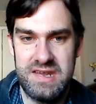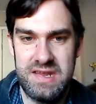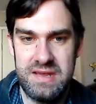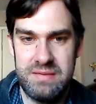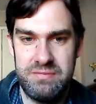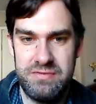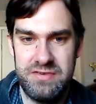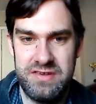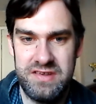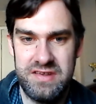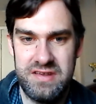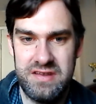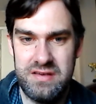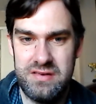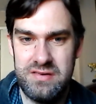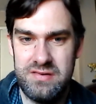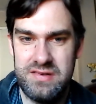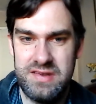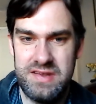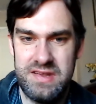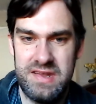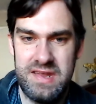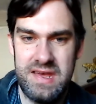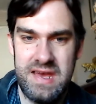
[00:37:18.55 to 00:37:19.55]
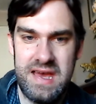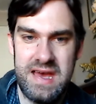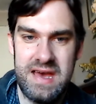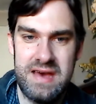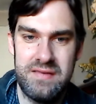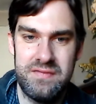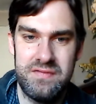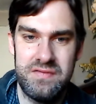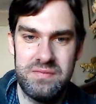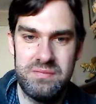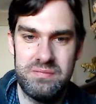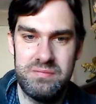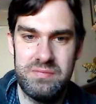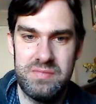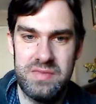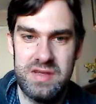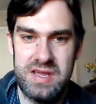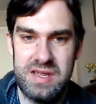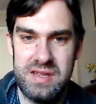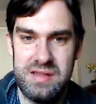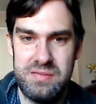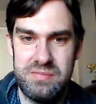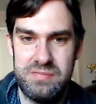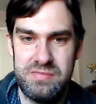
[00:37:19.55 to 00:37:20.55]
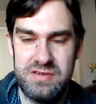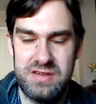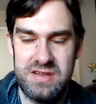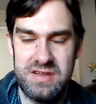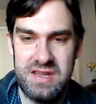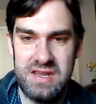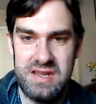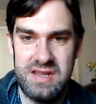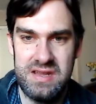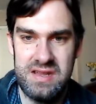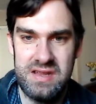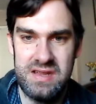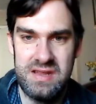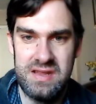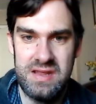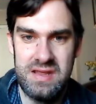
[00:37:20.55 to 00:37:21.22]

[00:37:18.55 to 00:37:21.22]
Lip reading: episodes haven't, maybe.